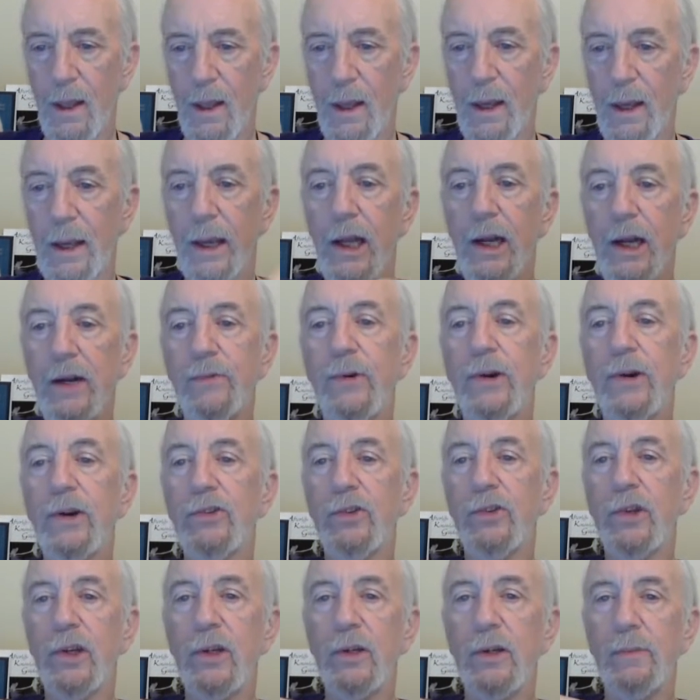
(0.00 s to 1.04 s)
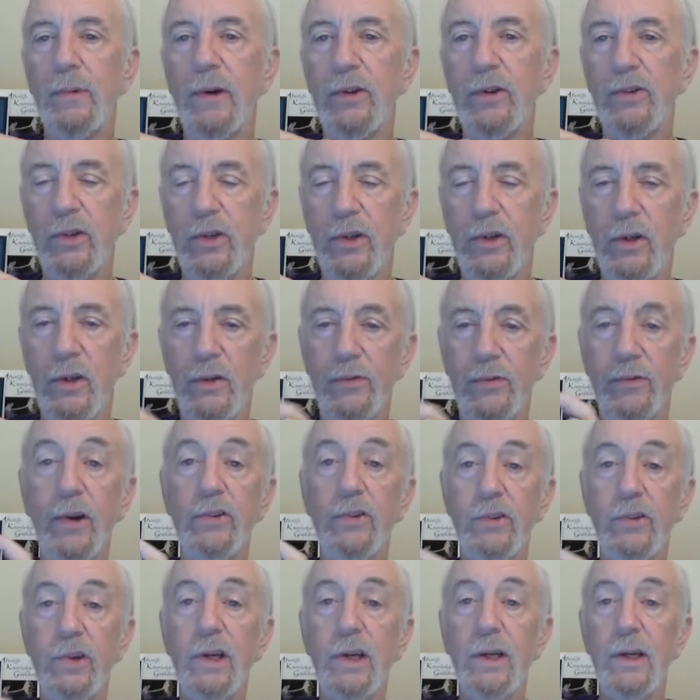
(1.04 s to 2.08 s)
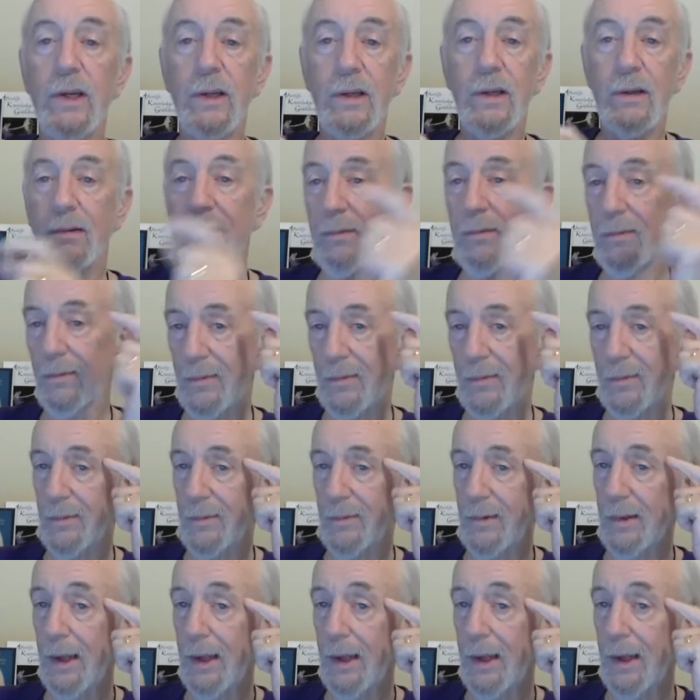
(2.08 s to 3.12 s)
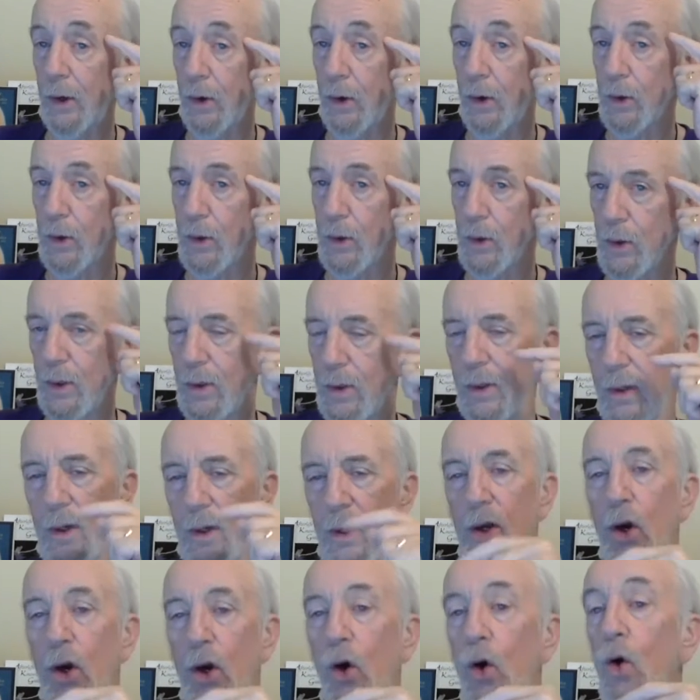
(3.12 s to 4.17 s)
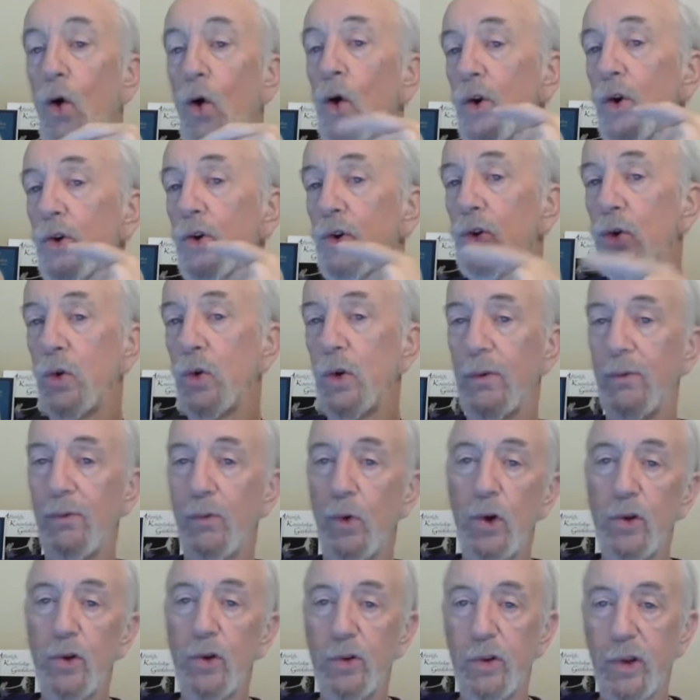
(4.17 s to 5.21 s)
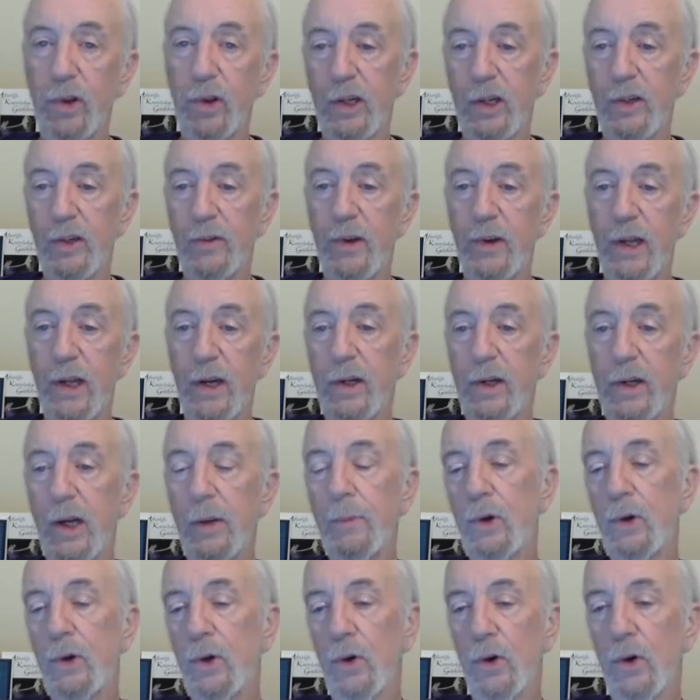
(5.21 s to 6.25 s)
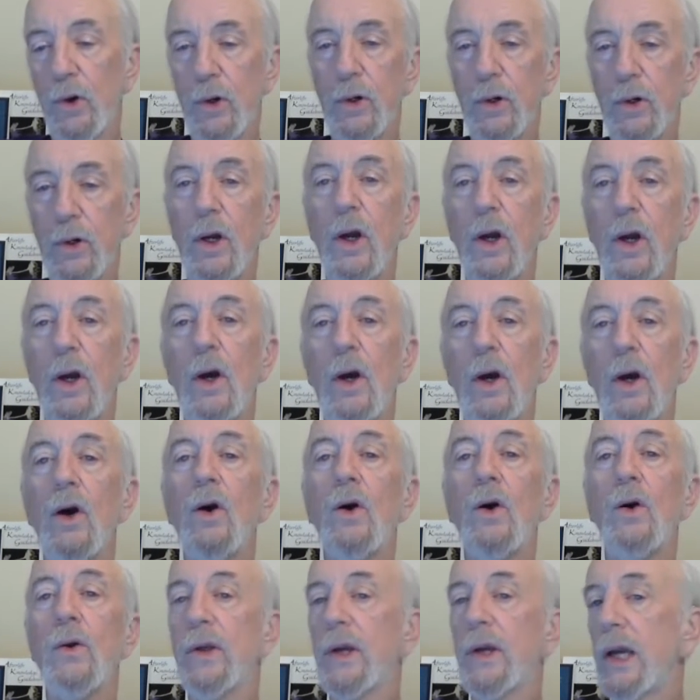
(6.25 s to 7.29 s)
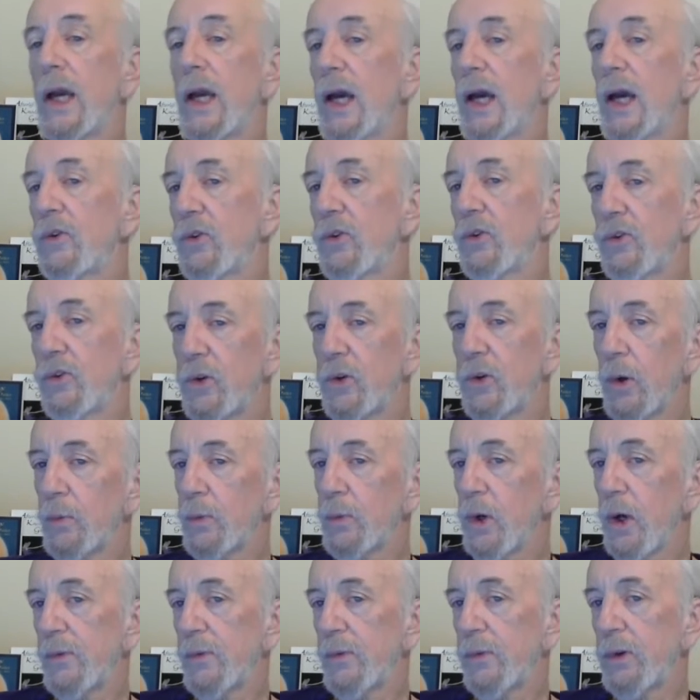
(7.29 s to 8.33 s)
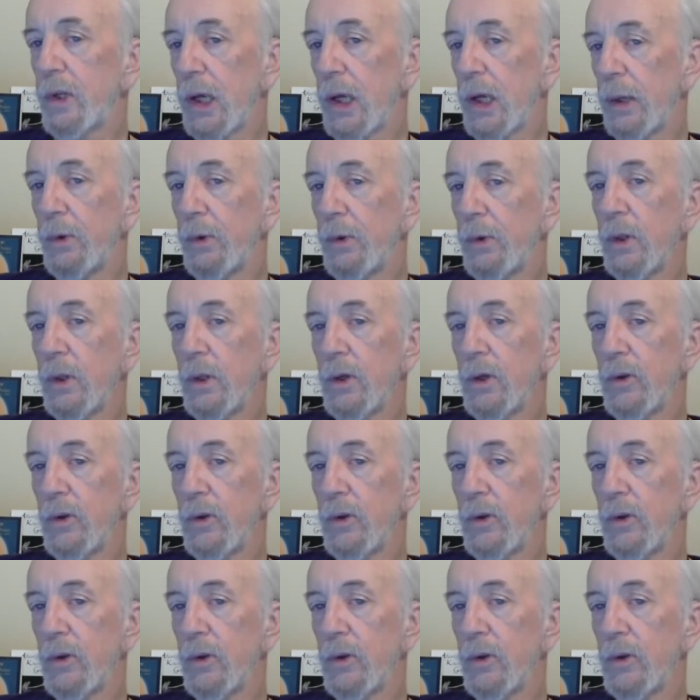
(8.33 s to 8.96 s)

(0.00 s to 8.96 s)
And if I say to myself, if I say here, or to a voice-activated tape recorder, oh, the cat just jumped off the table and is